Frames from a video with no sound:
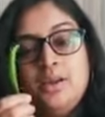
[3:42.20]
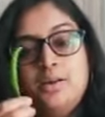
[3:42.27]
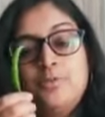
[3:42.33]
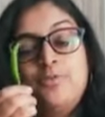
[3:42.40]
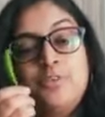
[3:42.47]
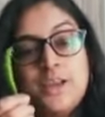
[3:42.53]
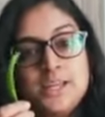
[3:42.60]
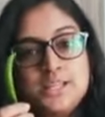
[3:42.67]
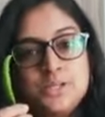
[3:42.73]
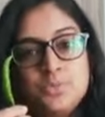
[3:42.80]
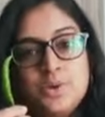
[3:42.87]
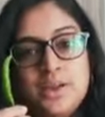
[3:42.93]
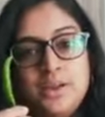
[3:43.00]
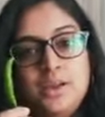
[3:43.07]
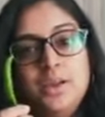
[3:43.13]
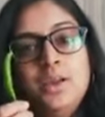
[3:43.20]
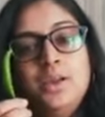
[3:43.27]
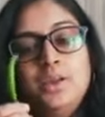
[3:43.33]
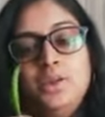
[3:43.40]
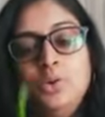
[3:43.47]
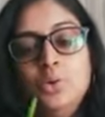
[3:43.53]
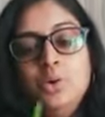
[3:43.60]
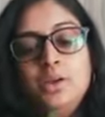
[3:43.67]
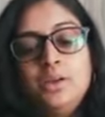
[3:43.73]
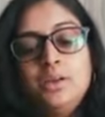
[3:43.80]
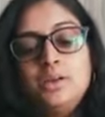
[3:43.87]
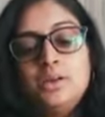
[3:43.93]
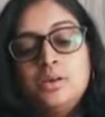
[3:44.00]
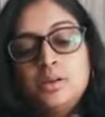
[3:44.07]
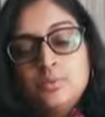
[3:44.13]
fresh one, you
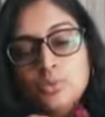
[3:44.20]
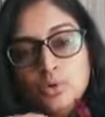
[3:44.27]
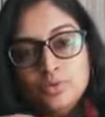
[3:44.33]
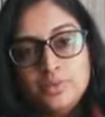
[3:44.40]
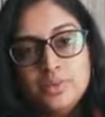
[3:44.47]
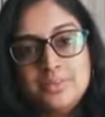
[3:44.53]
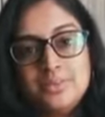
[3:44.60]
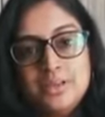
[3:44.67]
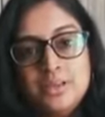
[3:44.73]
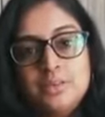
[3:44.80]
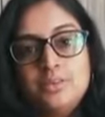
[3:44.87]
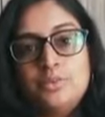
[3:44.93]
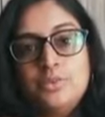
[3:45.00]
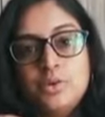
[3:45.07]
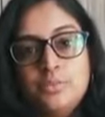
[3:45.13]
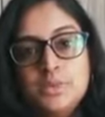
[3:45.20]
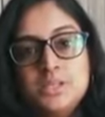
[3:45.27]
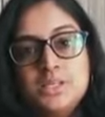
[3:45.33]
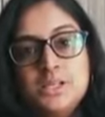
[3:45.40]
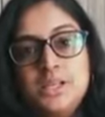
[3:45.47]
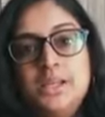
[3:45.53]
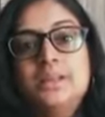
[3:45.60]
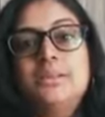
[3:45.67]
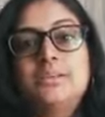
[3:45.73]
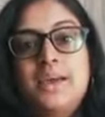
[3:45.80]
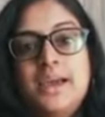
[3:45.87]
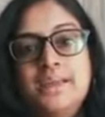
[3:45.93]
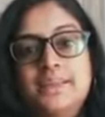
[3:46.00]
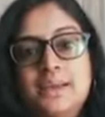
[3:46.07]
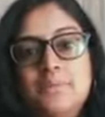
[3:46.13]
can remove the seeds from the chili,
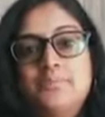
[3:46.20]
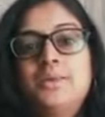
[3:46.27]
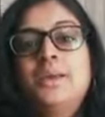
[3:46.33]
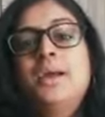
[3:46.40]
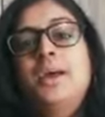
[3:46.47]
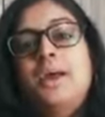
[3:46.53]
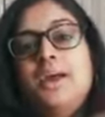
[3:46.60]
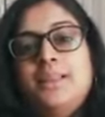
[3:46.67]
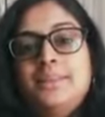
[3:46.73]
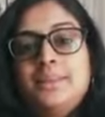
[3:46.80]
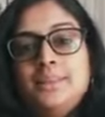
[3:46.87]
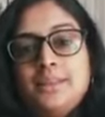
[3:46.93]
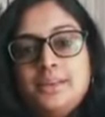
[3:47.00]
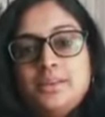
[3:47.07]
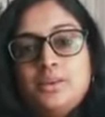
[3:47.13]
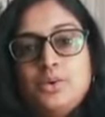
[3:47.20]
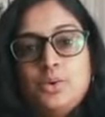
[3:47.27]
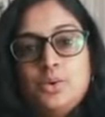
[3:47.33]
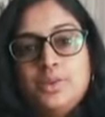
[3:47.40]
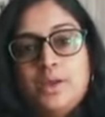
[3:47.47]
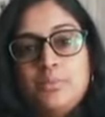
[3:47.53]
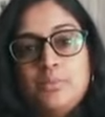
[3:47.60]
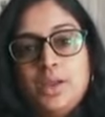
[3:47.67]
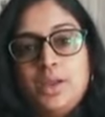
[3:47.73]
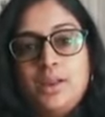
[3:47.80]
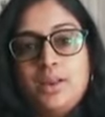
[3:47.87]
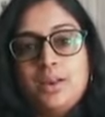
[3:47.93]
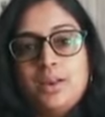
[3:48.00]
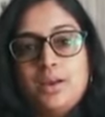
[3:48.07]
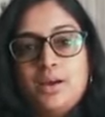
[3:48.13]
dry them and then grow them
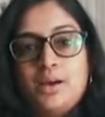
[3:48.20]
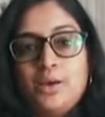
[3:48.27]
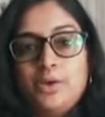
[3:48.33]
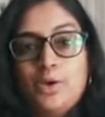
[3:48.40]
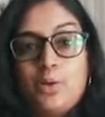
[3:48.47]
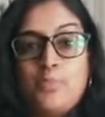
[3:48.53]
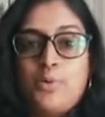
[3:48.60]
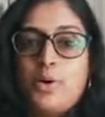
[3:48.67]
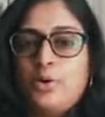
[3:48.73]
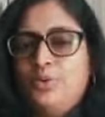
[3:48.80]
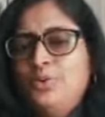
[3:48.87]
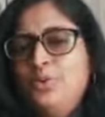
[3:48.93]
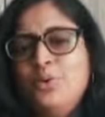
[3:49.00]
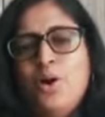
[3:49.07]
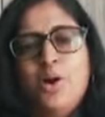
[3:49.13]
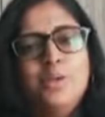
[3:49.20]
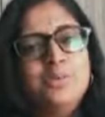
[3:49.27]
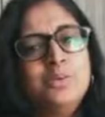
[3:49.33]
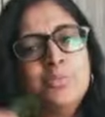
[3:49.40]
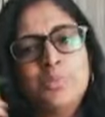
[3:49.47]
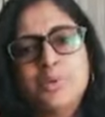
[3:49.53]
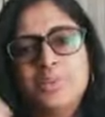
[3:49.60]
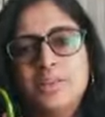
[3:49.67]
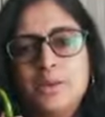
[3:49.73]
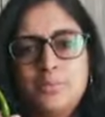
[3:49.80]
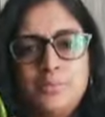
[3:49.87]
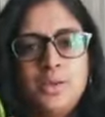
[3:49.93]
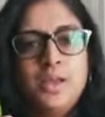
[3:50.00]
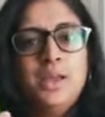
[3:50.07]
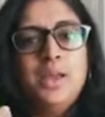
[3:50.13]
in your pot. You could also put
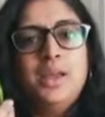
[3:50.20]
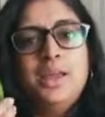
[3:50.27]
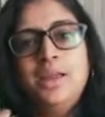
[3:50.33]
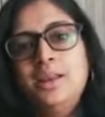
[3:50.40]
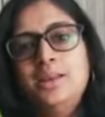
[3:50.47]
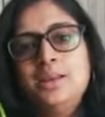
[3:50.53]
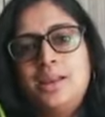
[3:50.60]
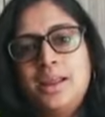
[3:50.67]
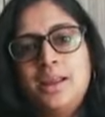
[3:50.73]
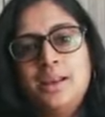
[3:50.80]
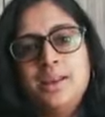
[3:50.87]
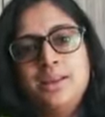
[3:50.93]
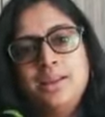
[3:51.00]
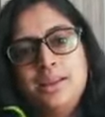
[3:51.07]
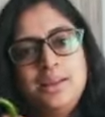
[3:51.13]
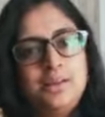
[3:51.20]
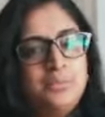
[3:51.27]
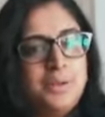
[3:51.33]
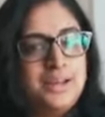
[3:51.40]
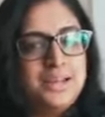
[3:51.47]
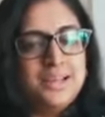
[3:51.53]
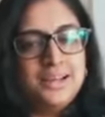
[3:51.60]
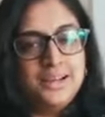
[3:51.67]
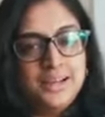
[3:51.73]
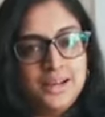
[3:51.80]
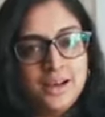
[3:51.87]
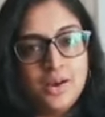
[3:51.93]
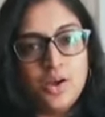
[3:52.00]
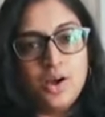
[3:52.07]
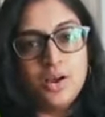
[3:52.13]
them in directly. It may take a
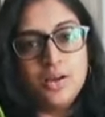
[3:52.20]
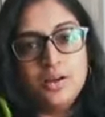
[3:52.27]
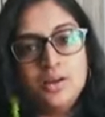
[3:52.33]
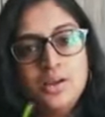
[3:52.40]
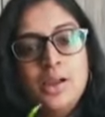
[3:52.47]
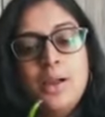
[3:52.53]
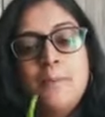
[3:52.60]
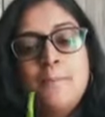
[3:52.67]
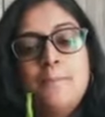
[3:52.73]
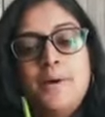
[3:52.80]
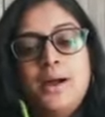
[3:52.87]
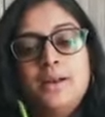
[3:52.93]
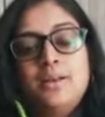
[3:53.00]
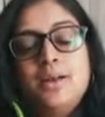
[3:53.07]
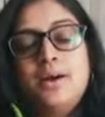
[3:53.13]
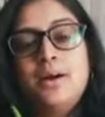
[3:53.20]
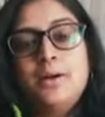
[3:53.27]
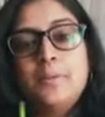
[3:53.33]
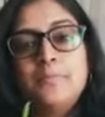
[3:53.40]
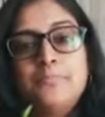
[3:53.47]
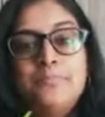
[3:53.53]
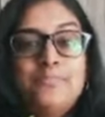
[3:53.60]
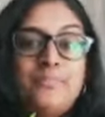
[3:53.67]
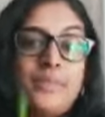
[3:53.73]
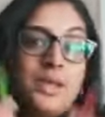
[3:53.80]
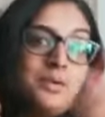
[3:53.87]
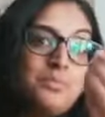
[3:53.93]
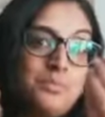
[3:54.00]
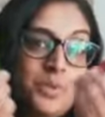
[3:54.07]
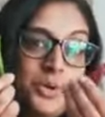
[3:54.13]
little longer, but
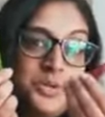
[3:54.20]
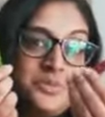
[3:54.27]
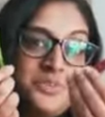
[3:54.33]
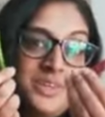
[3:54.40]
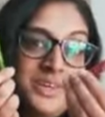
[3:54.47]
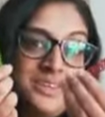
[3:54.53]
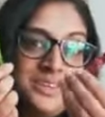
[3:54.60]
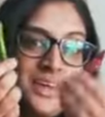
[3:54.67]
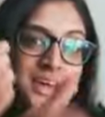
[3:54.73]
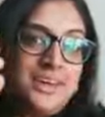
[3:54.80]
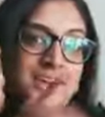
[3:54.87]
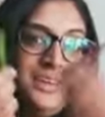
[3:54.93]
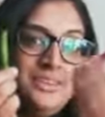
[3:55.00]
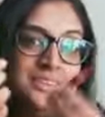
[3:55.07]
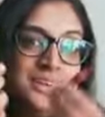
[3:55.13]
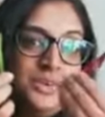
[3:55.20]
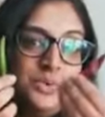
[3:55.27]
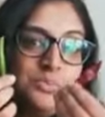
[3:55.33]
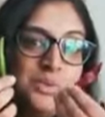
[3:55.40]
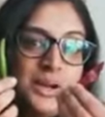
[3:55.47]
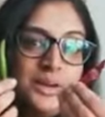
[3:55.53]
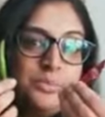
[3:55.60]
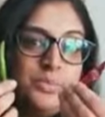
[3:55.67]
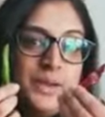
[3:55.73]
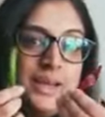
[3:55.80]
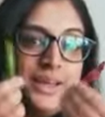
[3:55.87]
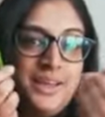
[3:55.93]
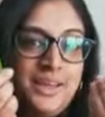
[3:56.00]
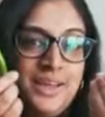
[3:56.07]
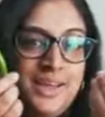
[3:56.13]
both of these are easy to
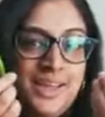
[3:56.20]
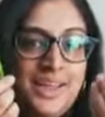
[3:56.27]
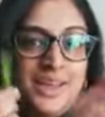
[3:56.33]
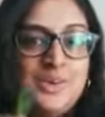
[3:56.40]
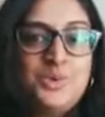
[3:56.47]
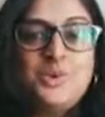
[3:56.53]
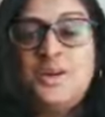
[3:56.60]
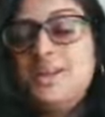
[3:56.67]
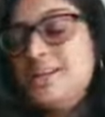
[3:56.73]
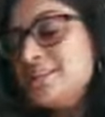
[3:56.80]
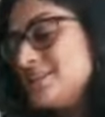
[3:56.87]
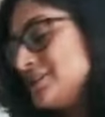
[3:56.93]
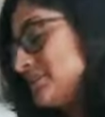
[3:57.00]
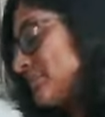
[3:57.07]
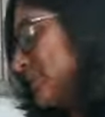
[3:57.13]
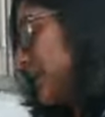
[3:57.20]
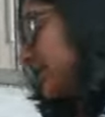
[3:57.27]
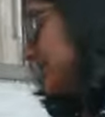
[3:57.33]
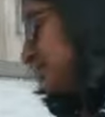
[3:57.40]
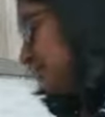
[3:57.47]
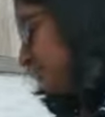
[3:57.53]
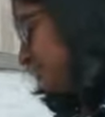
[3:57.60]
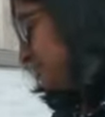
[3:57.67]
multiply into additional plants.